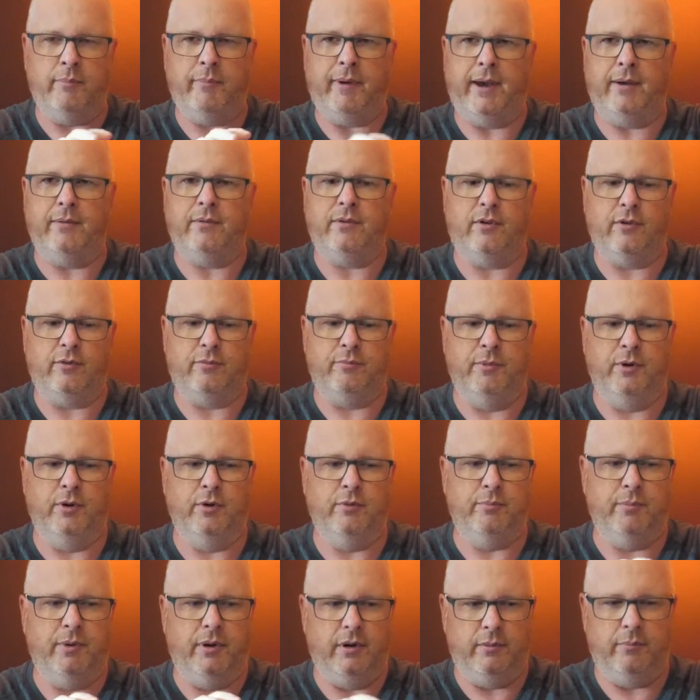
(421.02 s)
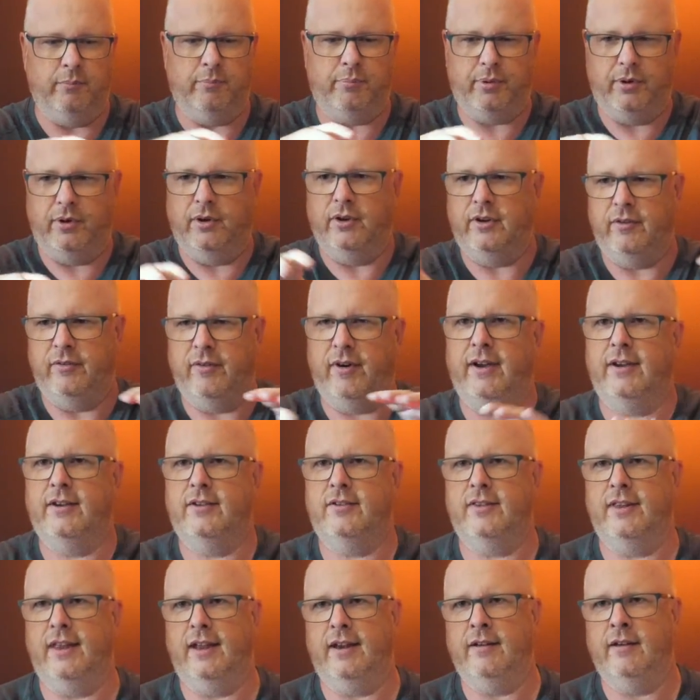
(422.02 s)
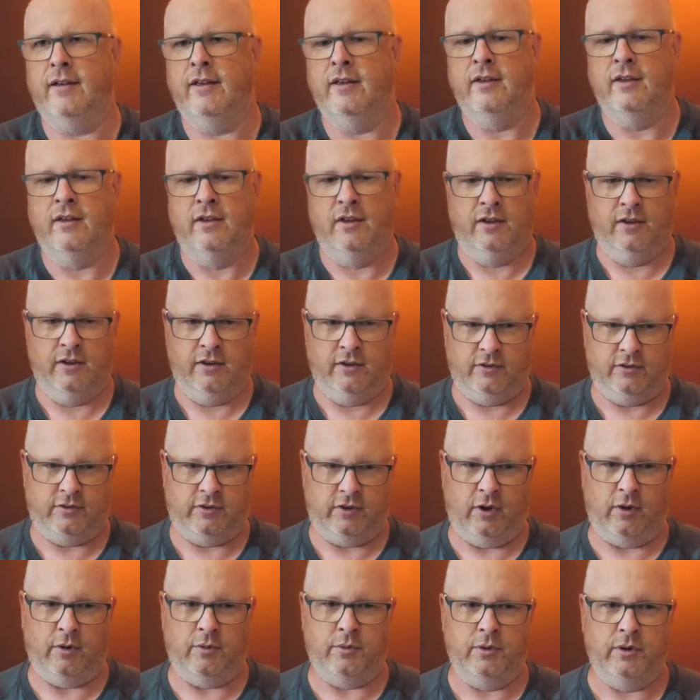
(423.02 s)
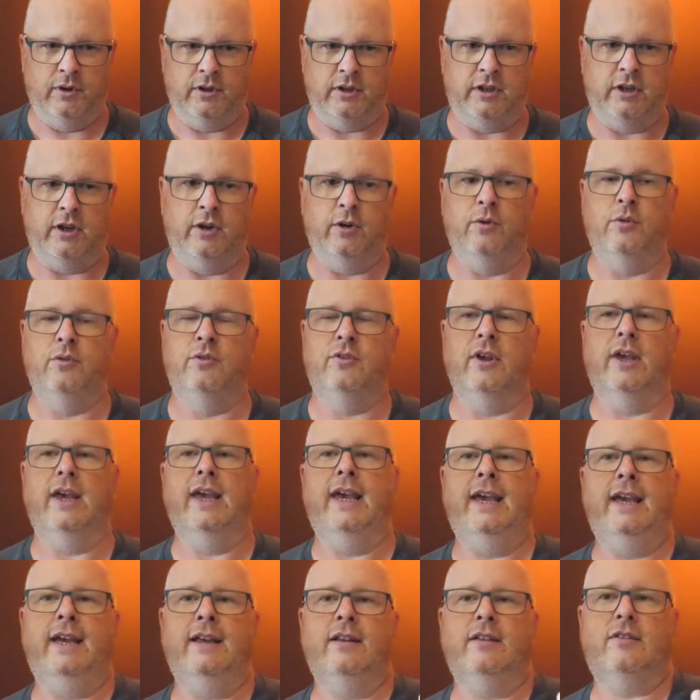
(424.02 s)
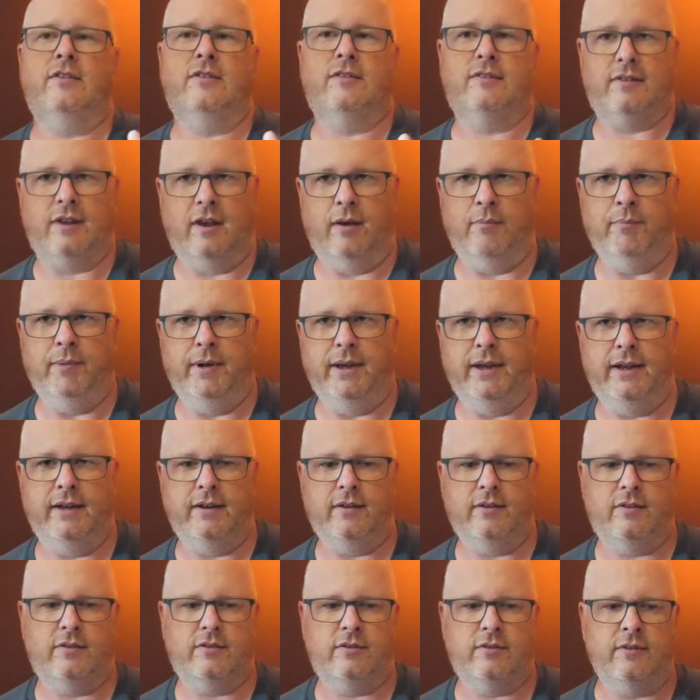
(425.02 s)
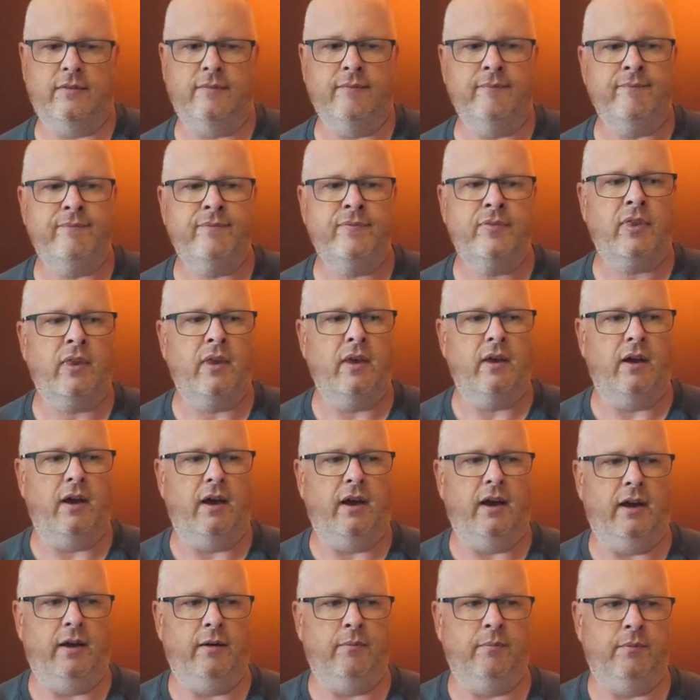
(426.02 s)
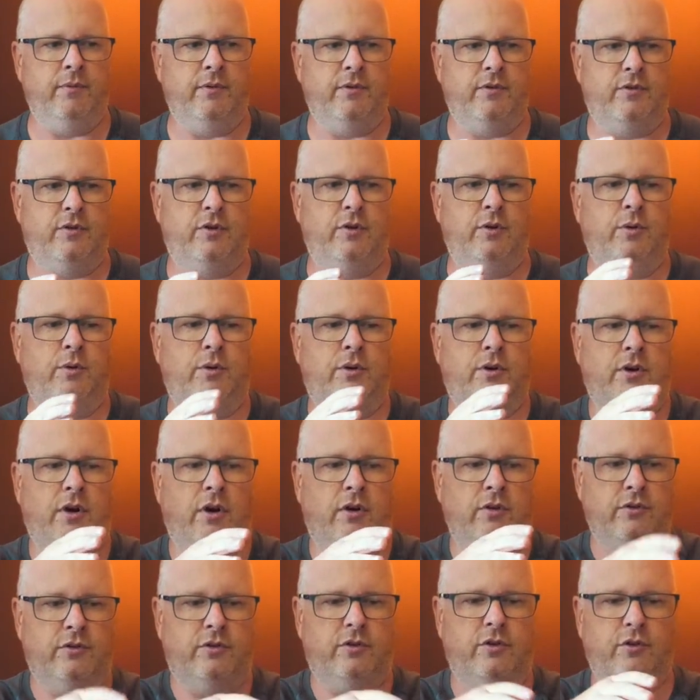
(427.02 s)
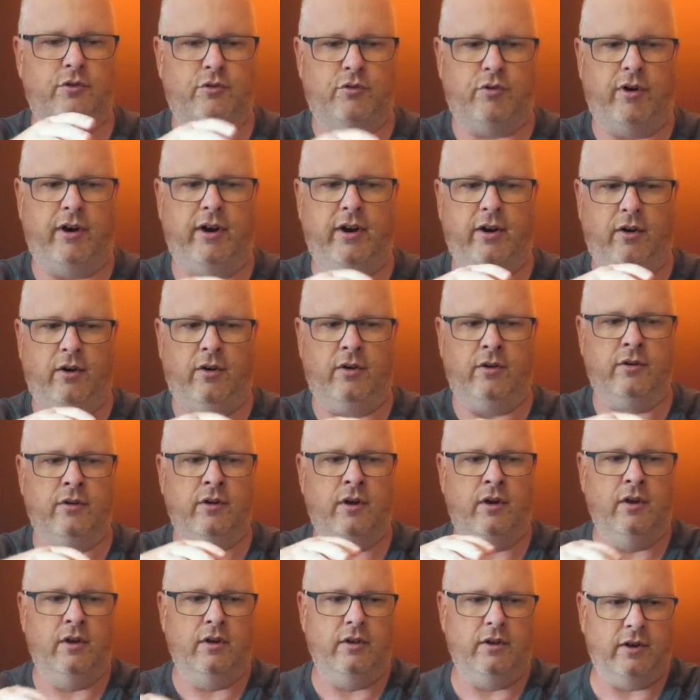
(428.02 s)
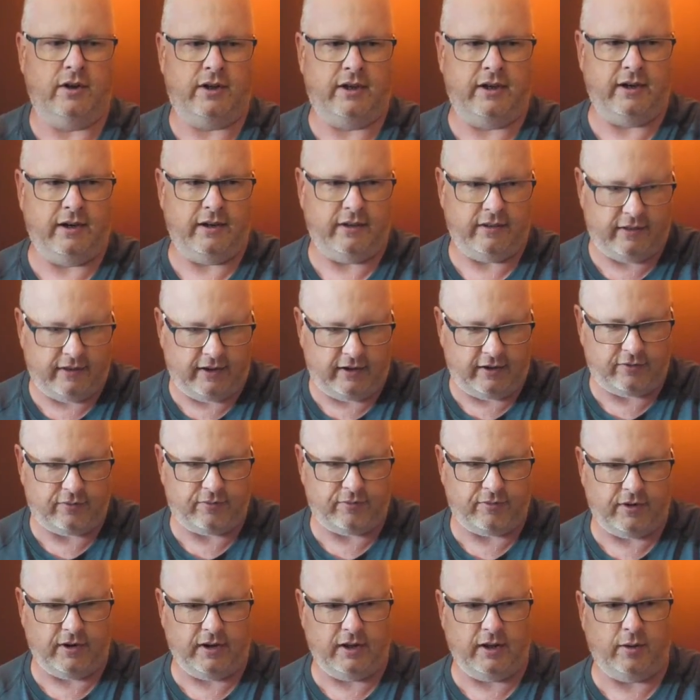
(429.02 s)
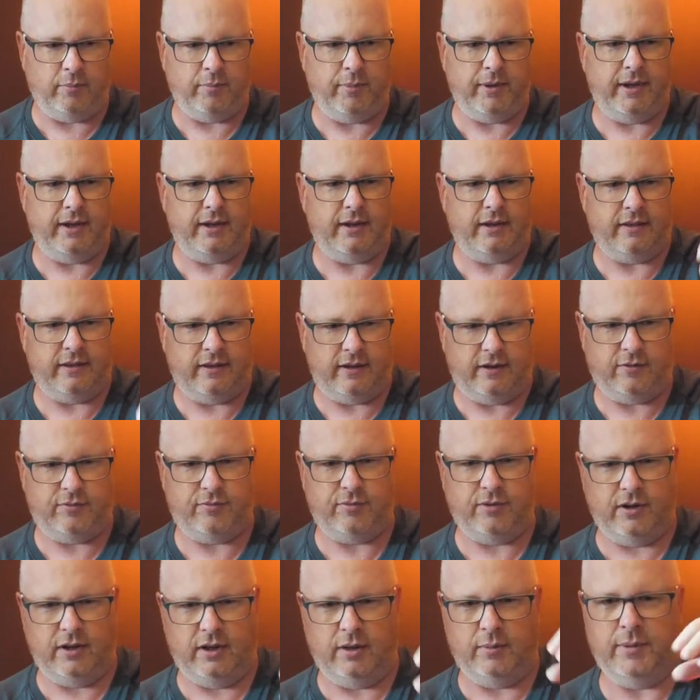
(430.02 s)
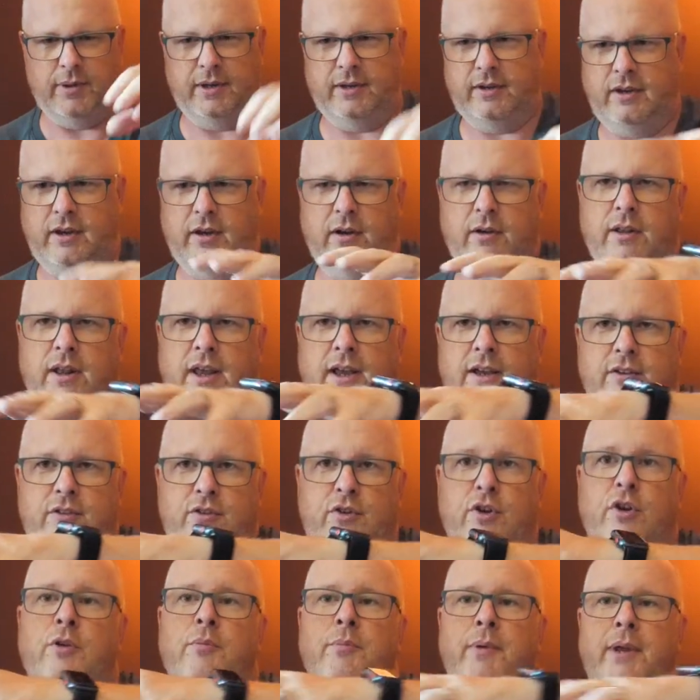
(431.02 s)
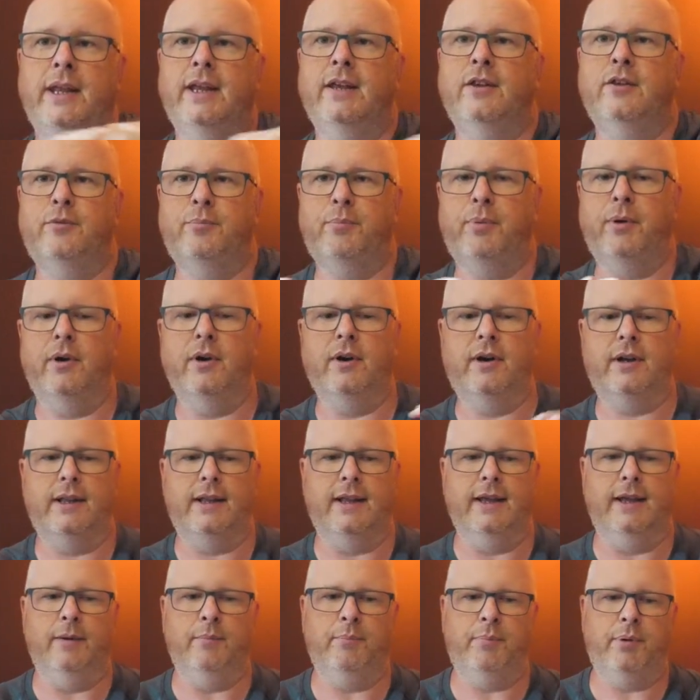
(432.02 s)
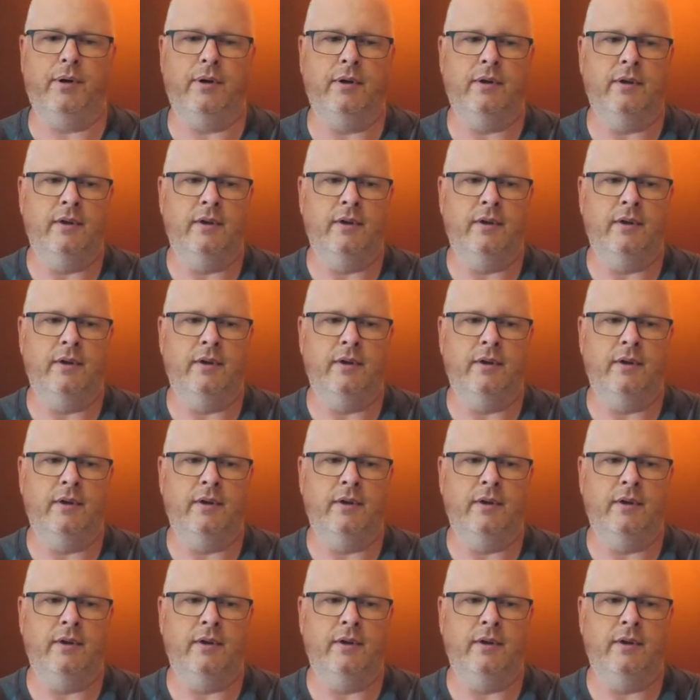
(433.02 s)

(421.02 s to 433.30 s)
amount of movement per device then. So use its 10 minutes to concentrate on looking at this for a little bit, this for a little bit, you know, like 2 minutes per clip